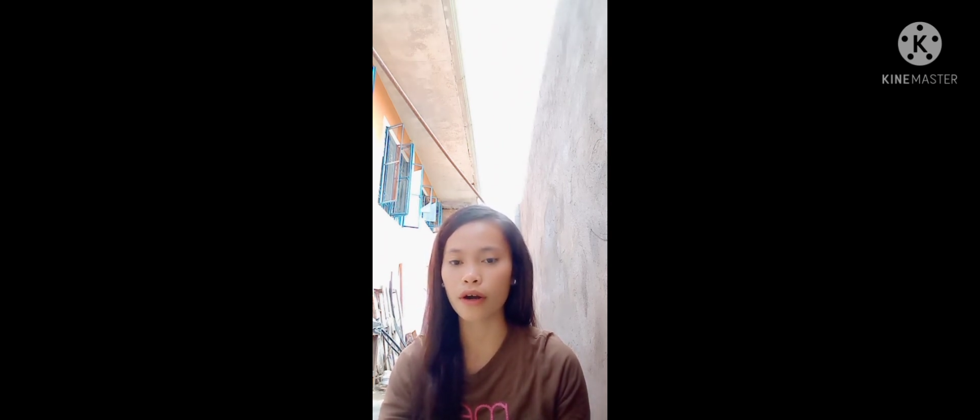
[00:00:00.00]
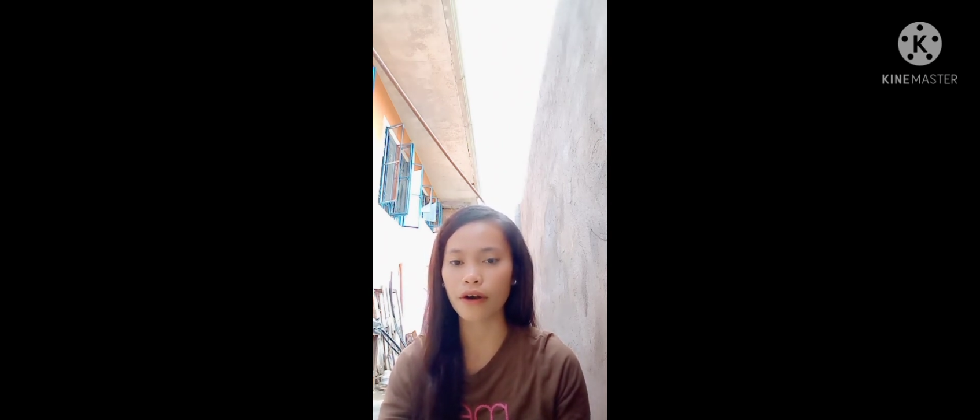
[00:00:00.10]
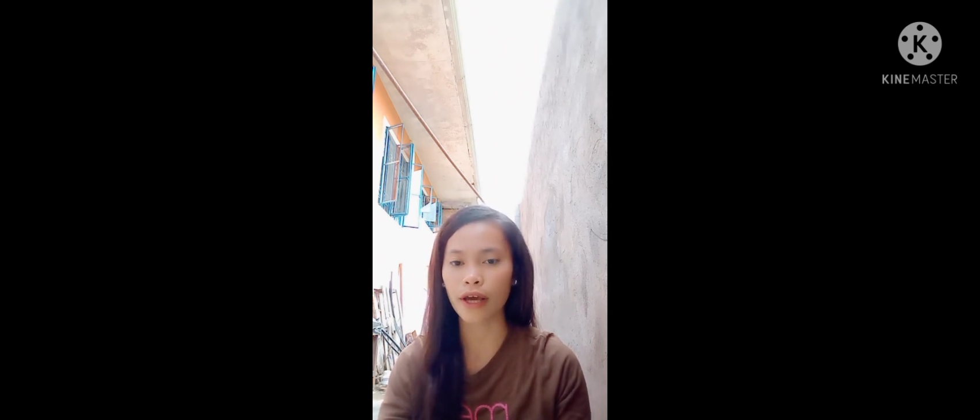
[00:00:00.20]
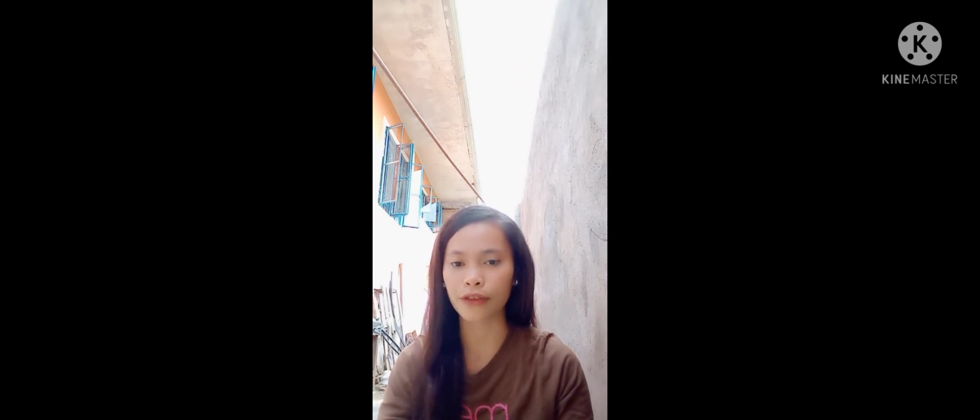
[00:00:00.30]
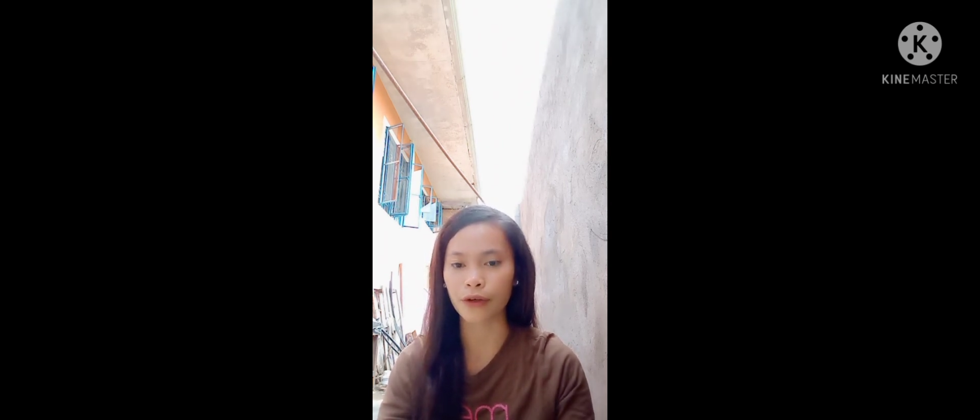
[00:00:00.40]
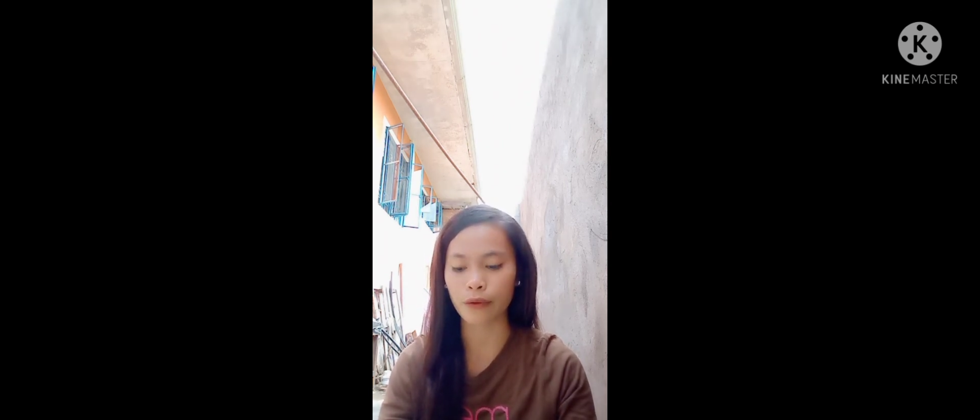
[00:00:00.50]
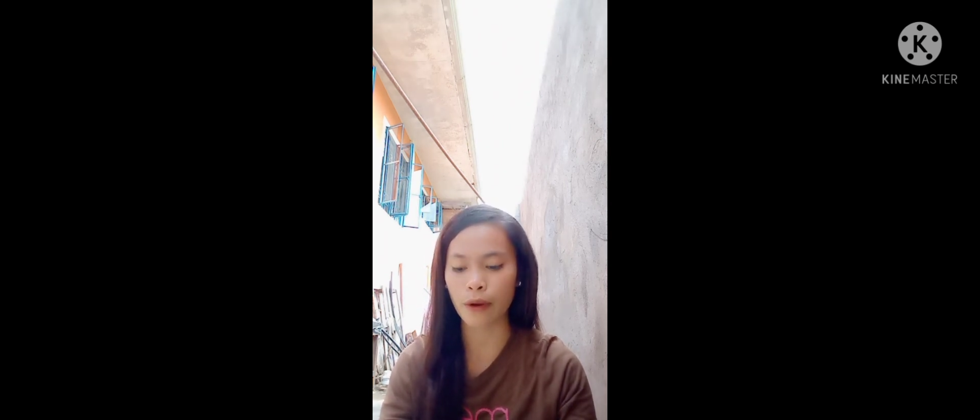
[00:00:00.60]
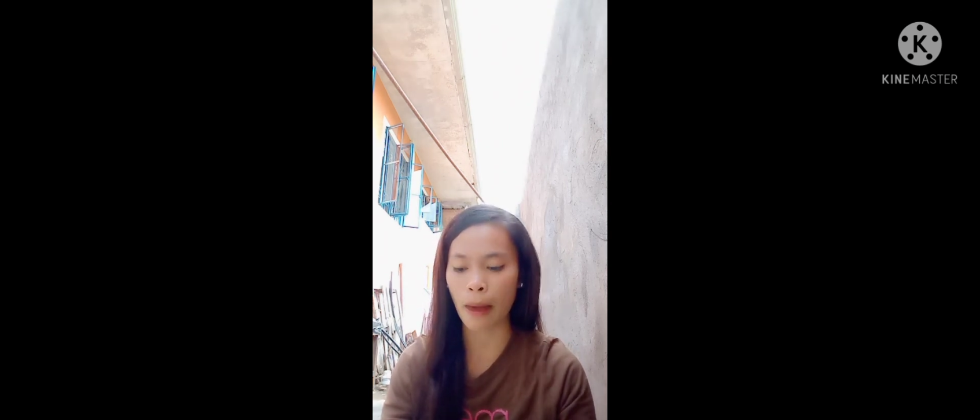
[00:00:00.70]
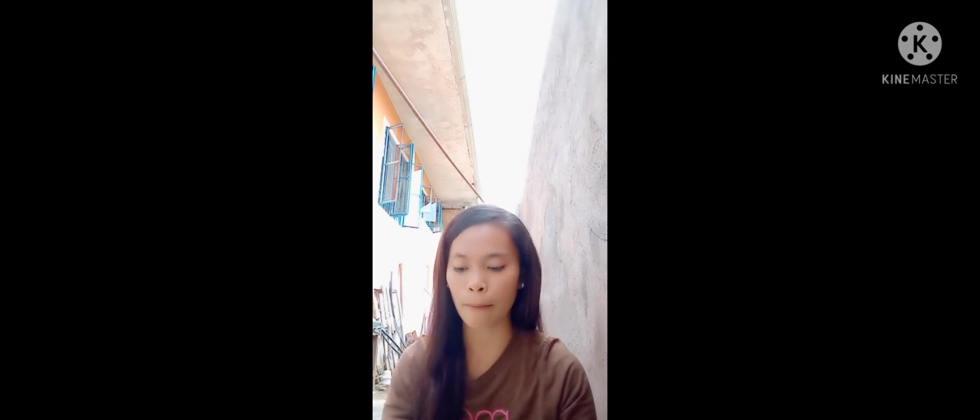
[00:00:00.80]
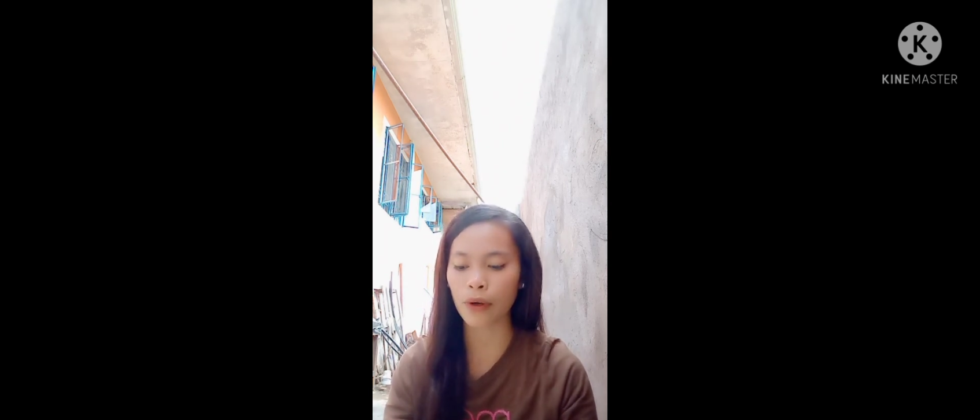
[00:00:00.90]
writer.
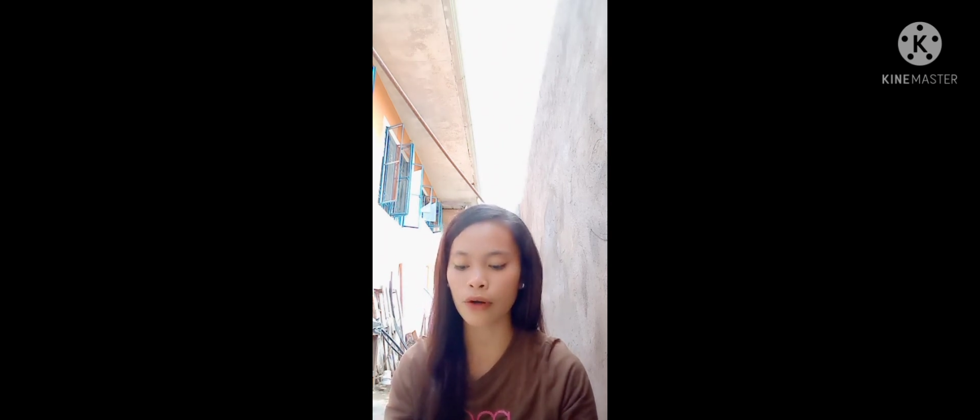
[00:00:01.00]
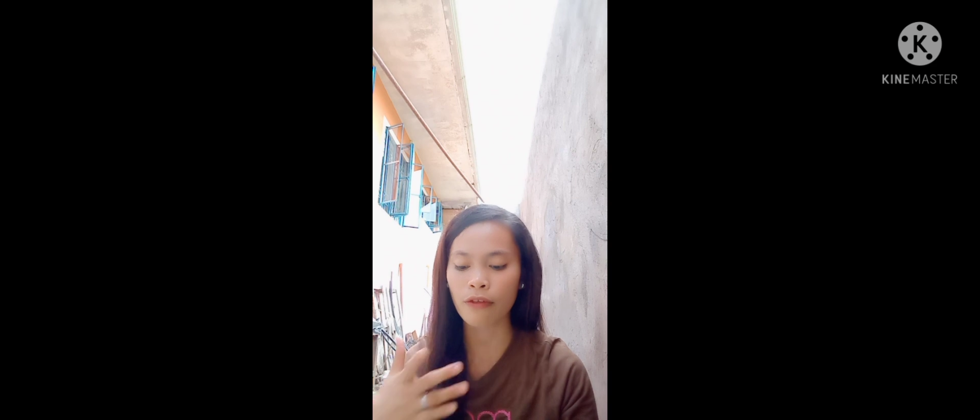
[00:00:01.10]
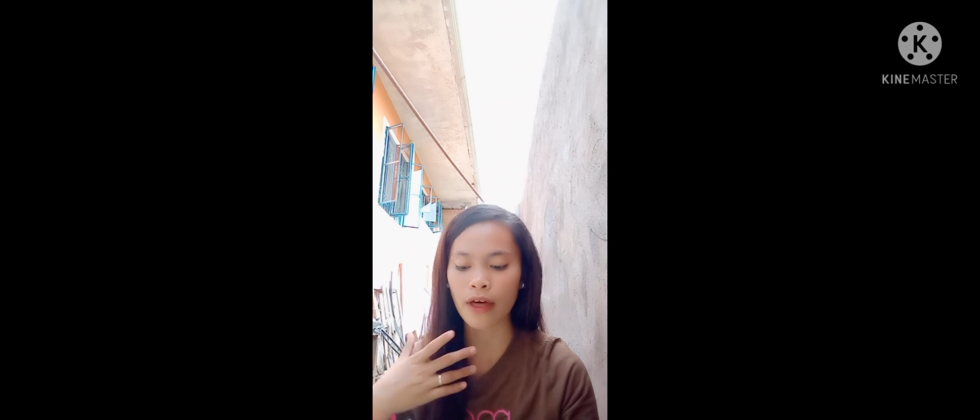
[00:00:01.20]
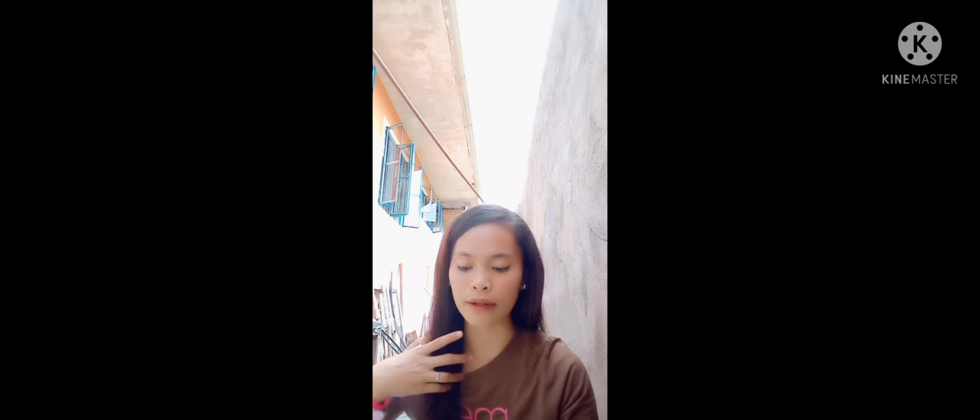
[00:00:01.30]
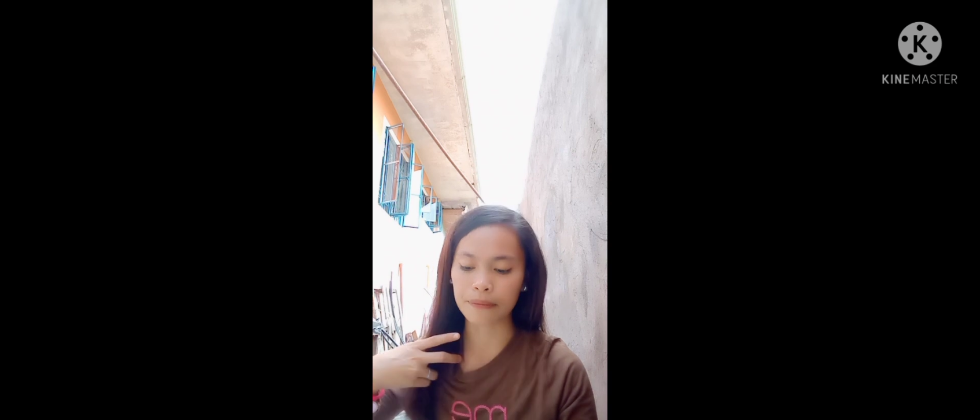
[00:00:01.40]
Remember that.